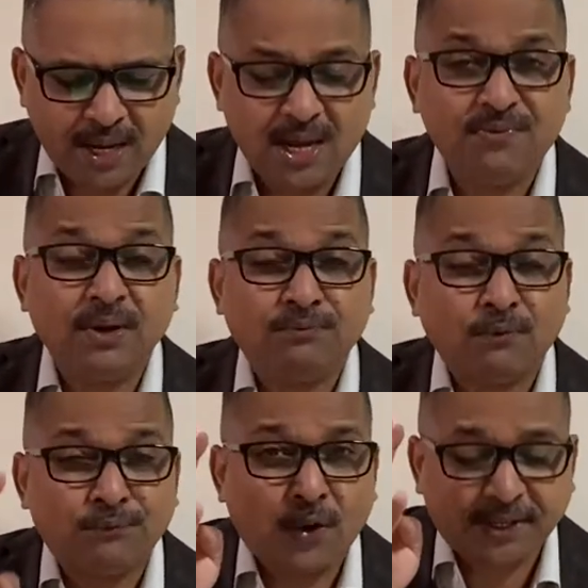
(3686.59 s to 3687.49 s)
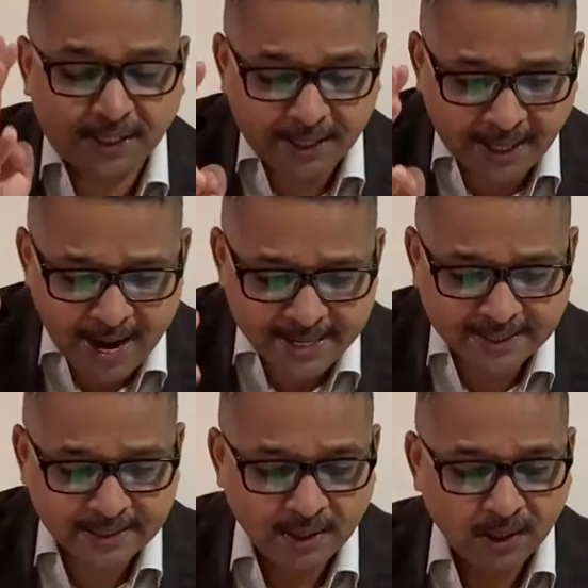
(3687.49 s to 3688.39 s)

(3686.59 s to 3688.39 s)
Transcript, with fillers: evening for 40 days,